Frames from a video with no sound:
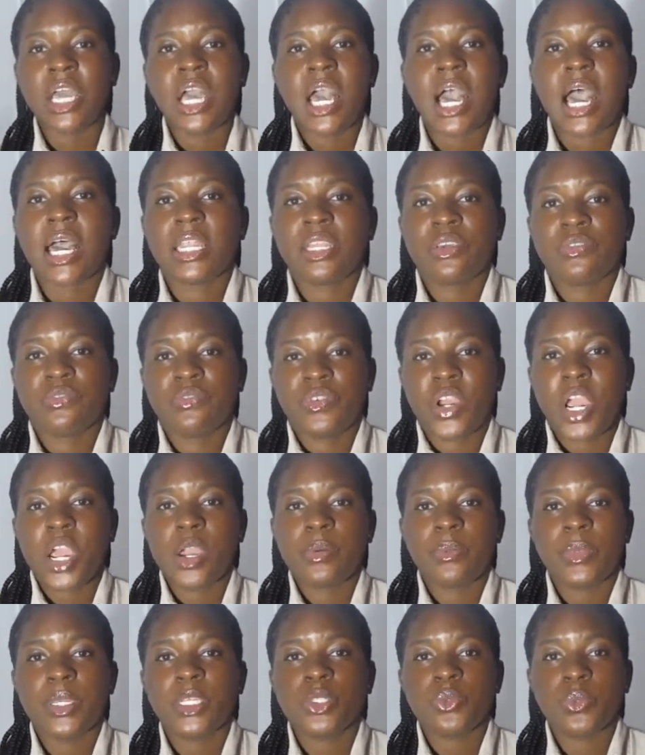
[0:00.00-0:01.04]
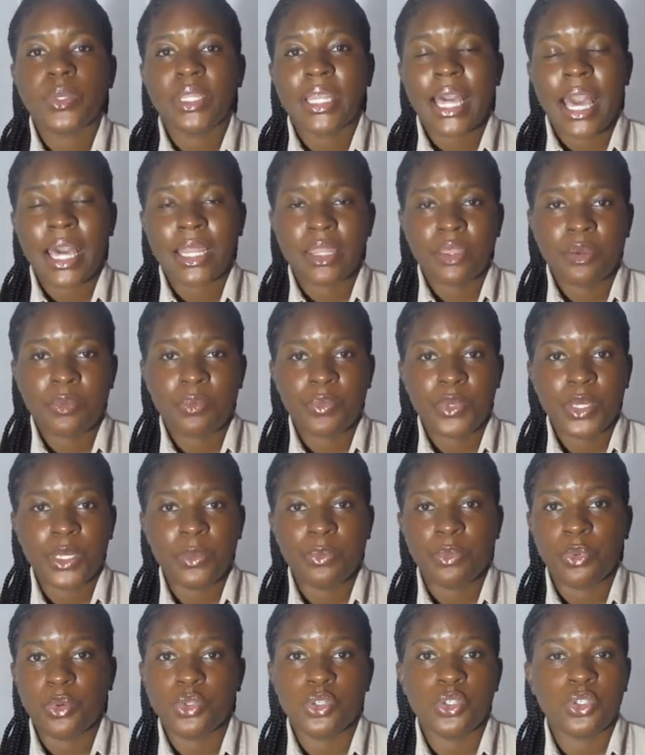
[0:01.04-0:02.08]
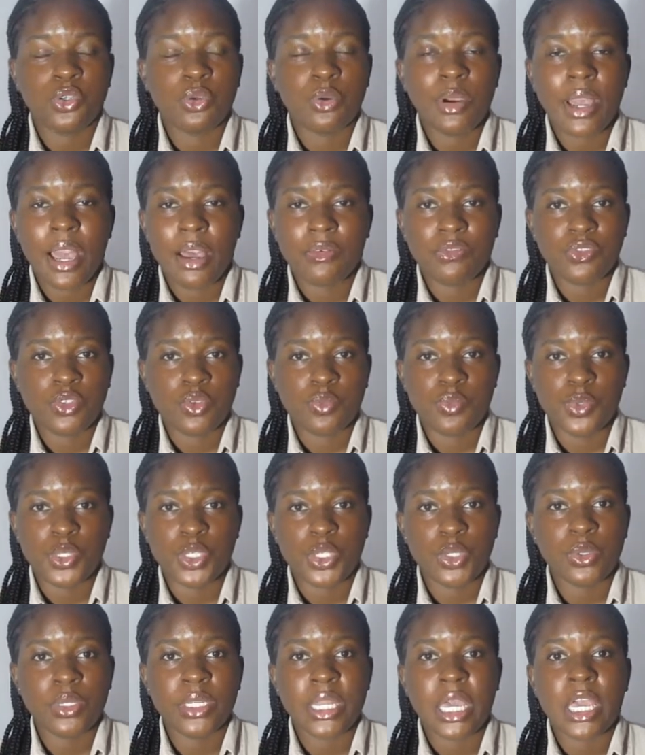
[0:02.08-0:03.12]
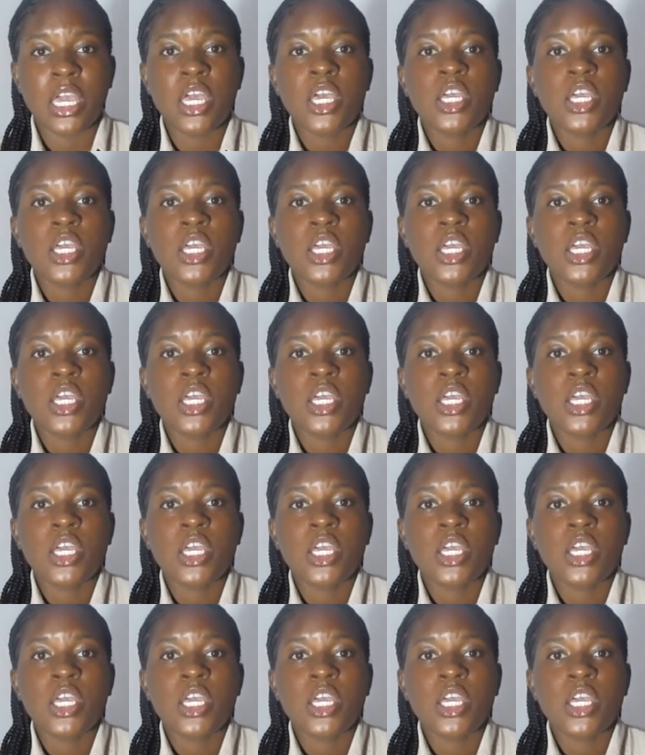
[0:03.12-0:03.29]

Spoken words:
an environment with other people. You don't have to be doing that.